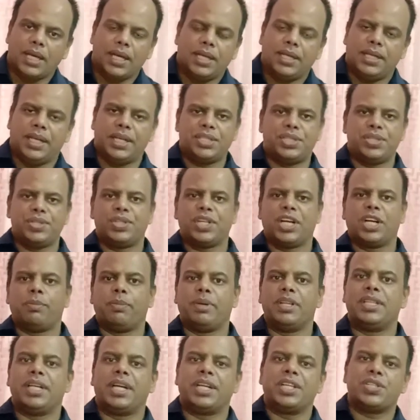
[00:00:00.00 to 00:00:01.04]
Ladies and
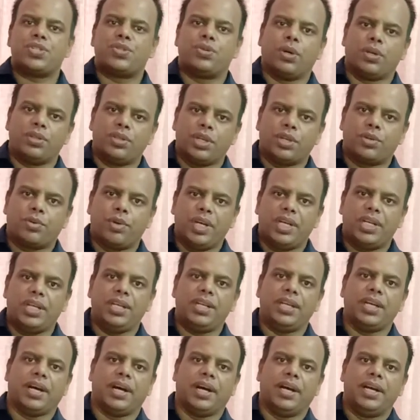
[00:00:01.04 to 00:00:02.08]
gentlemen, that is not the
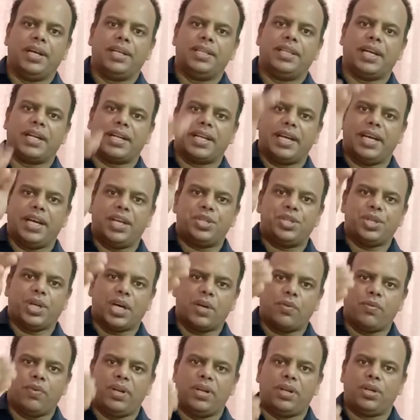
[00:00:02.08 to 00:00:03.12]
criteria, that
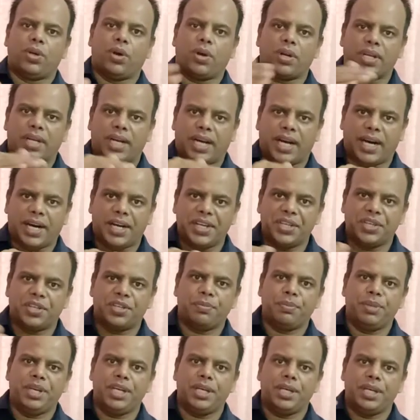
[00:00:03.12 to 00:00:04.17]
HR will not hire
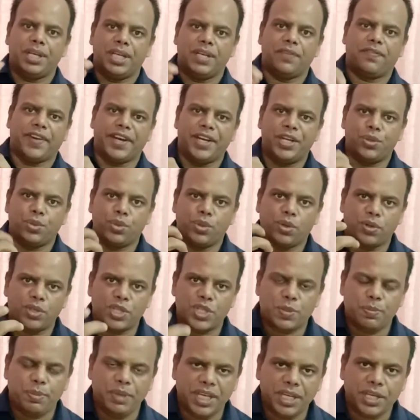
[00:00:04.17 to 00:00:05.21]
me if I do not
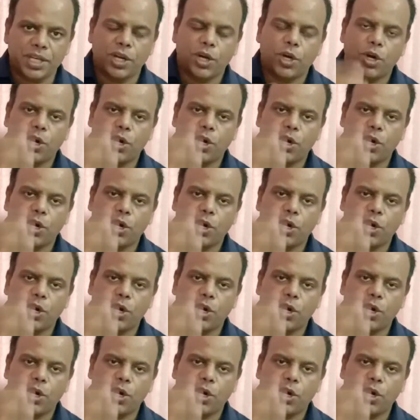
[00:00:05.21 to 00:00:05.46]
speak,